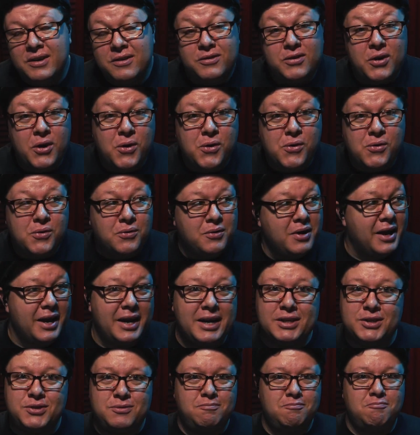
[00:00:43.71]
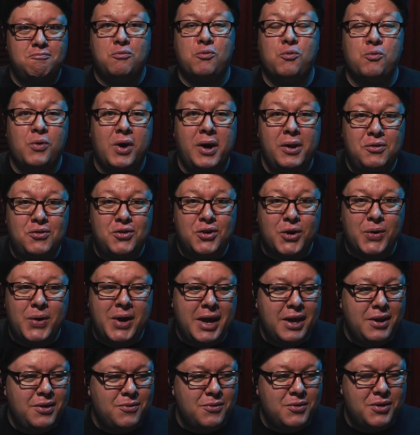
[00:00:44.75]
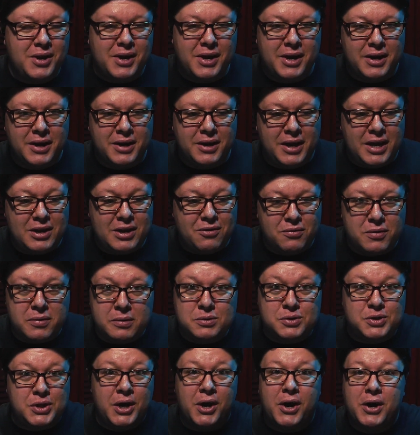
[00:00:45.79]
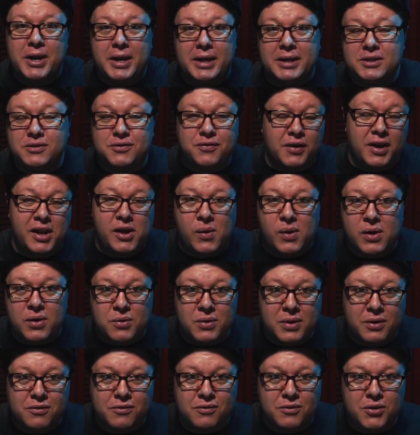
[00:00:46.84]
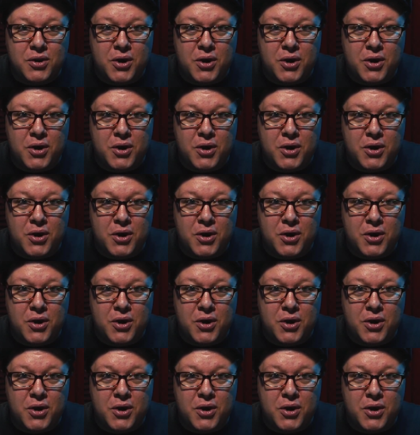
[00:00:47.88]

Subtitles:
So I guess why don't you go ahead and introduce the audience for anyone who doesn't